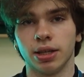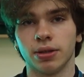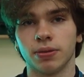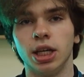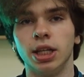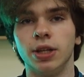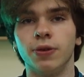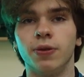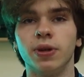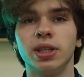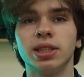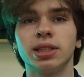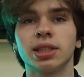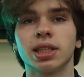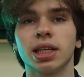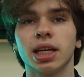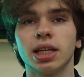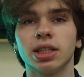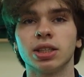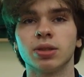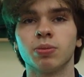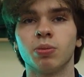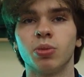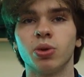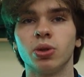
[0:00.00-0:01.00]
In this
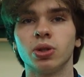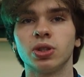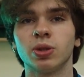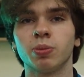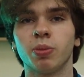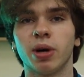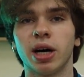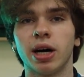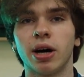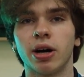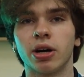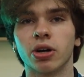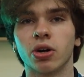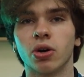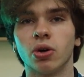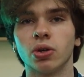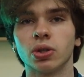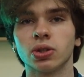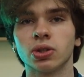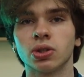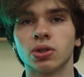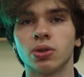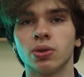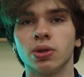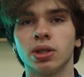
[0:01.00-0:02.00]
case, bull's power
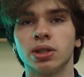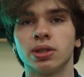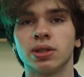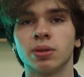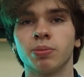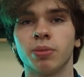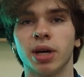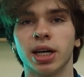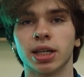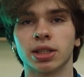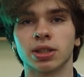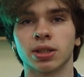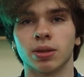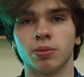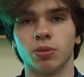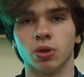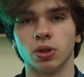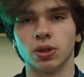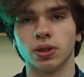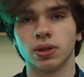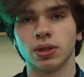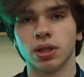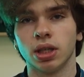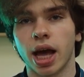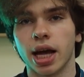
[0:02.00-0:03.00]
goes to its
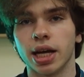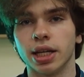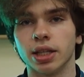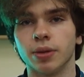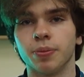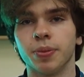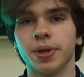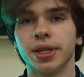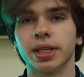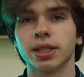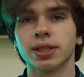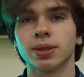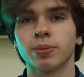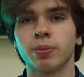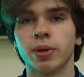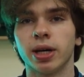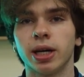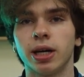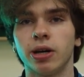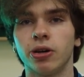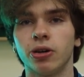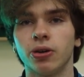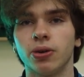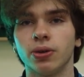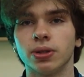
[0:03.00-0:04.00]
maximus, and bear's
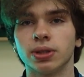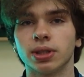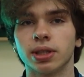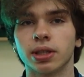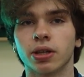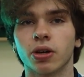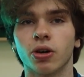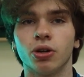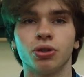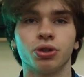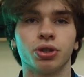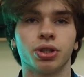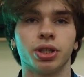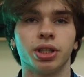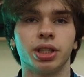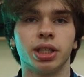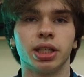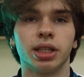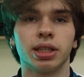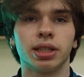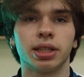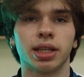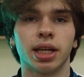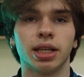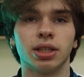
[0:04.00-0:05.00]
power on the
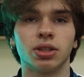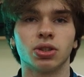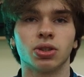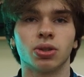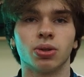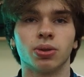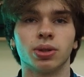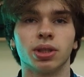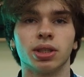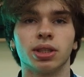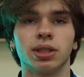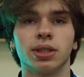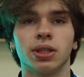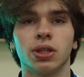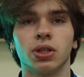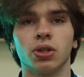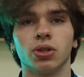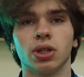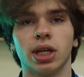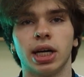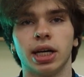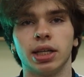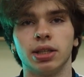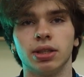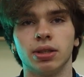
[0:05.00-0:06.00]
contrary tends to the zero
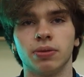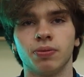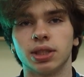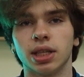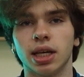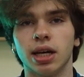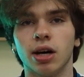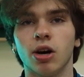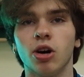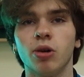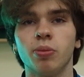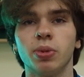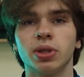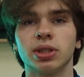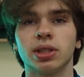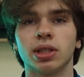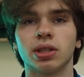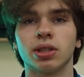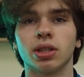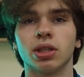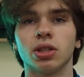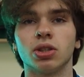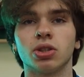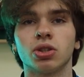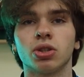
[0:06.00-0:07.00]
line. The
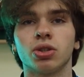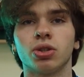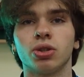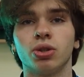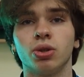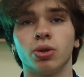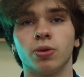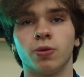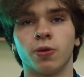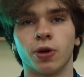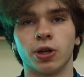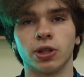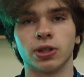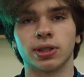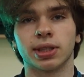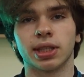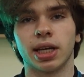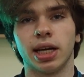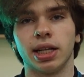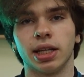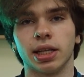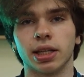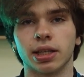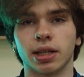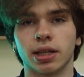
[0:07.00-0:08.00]
opposite is true for
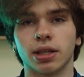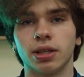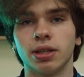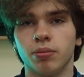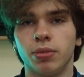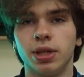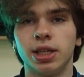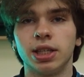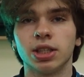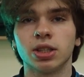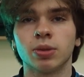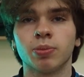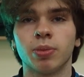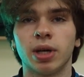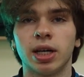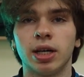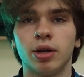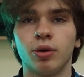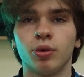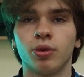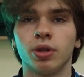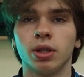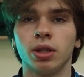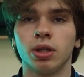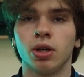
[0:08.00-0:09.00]
selling. Bear's
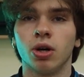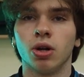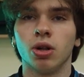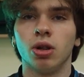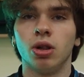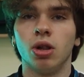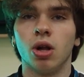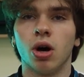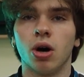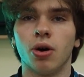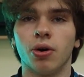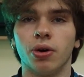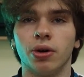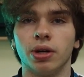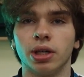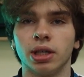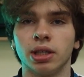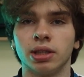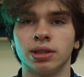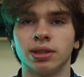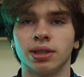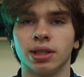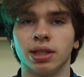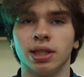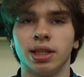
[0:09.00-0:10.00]
power will go low
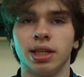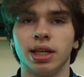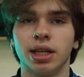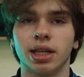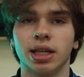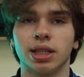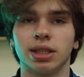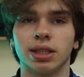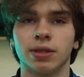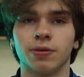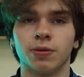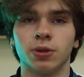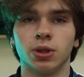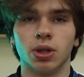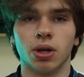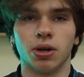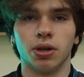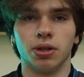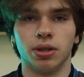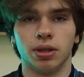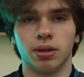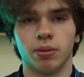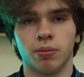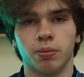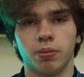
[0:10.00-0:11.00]
in the negative
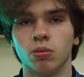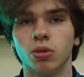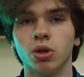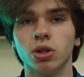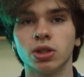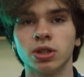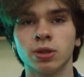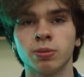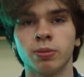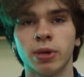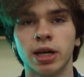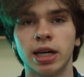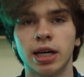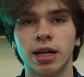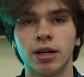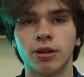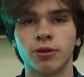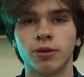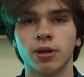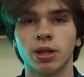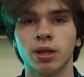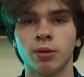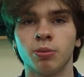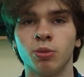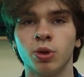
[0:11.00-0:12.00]
zone. Bull's power
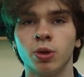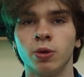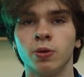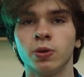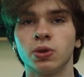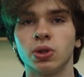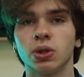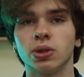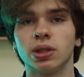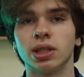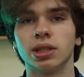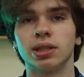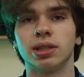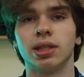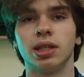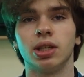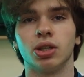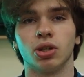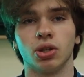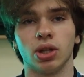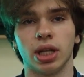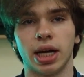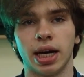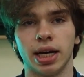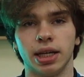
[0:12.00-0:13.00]
will move to the
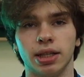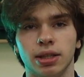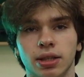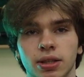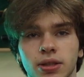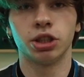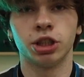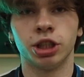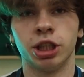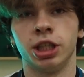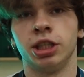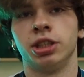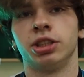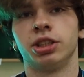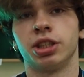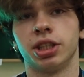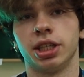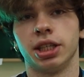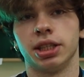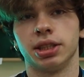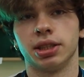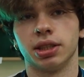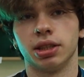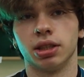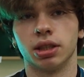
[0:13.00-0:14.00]
zero line. Trend
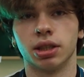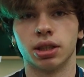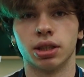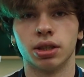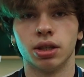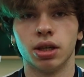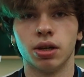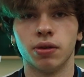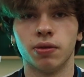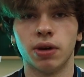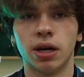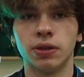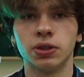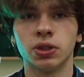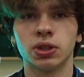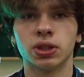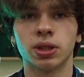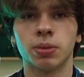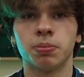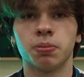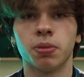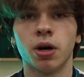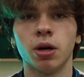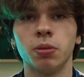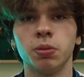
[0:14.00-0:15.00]
trading. One of
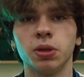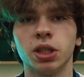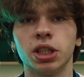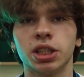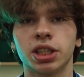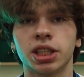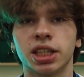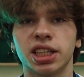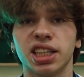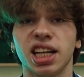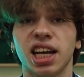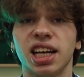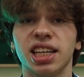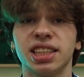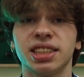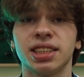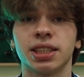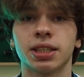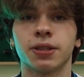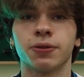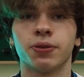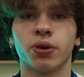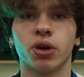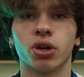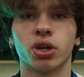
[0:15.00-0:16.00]
the popular
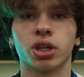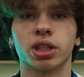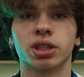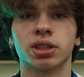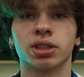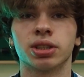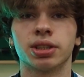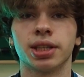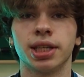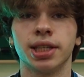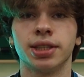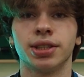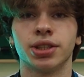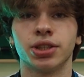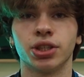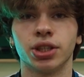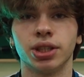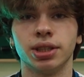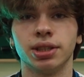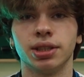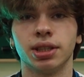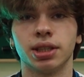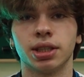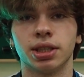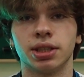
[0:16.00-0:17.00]
classic forex
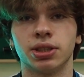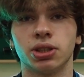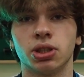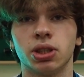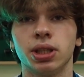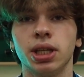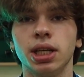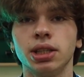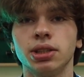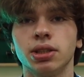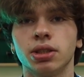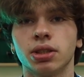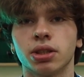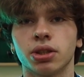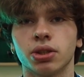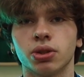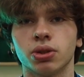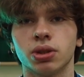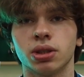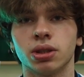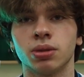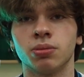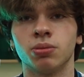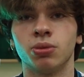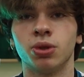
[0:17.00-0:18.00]
strategies is trading
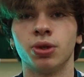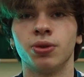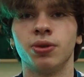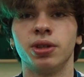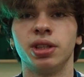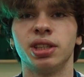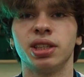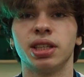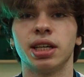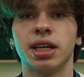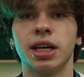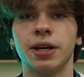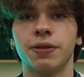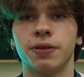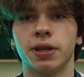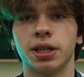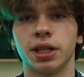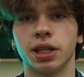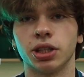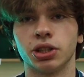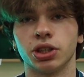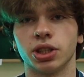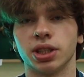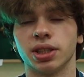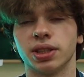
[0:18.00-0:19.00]
using moving
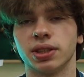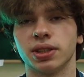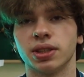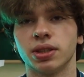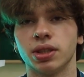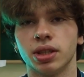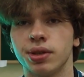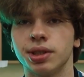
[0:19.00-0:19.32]
averages.